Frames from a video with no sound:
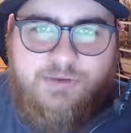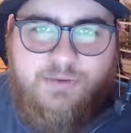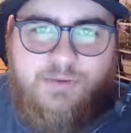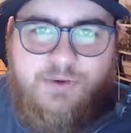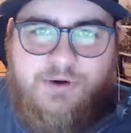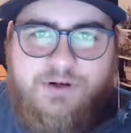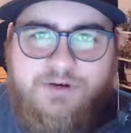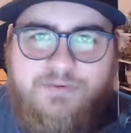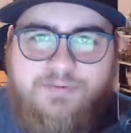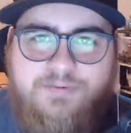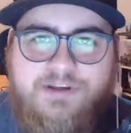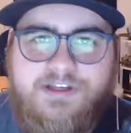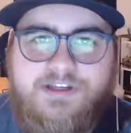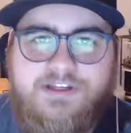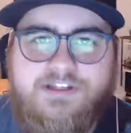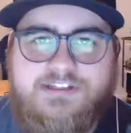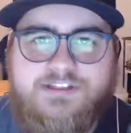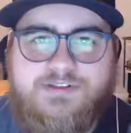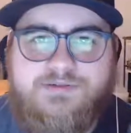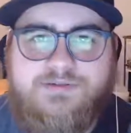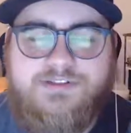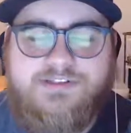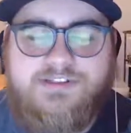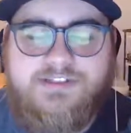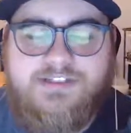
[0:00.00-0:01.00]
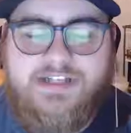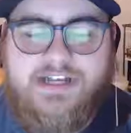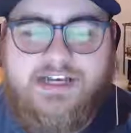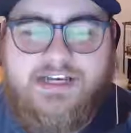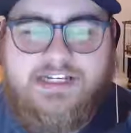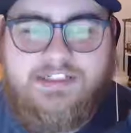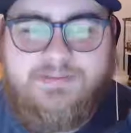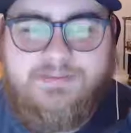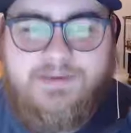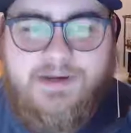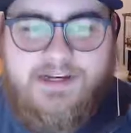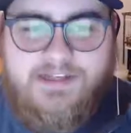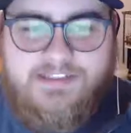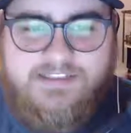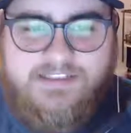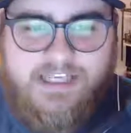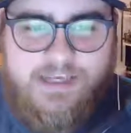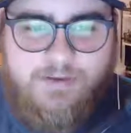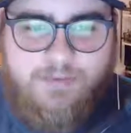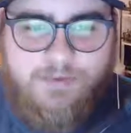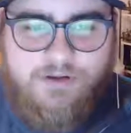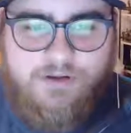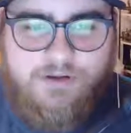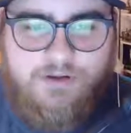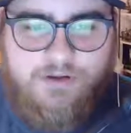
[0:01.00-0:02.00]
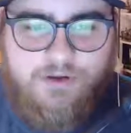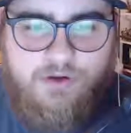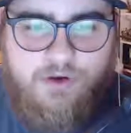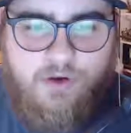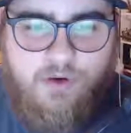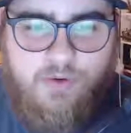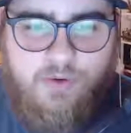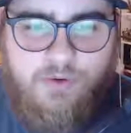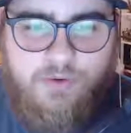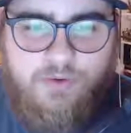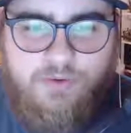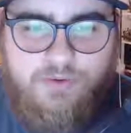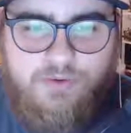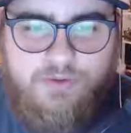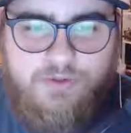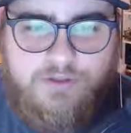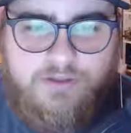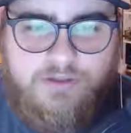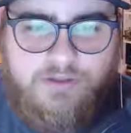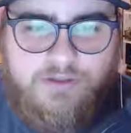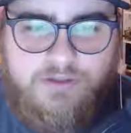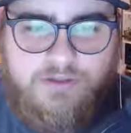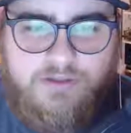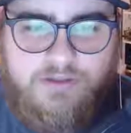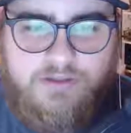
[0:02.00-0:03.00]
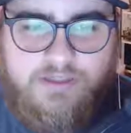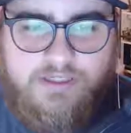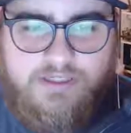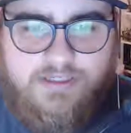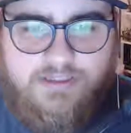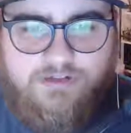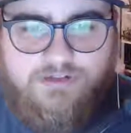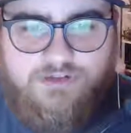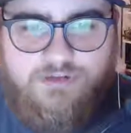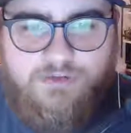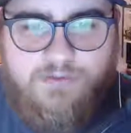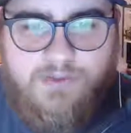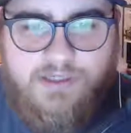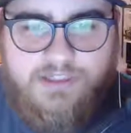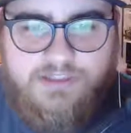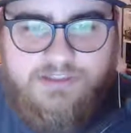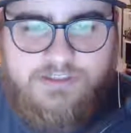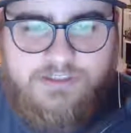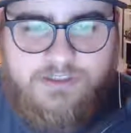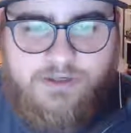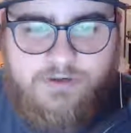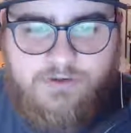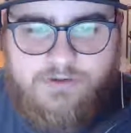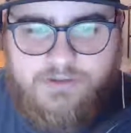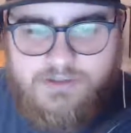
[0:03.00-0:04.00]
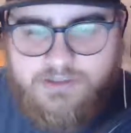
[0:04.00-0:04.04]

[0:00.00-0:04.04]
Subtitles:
one because it was an Xbox game with gold like 2 months ago or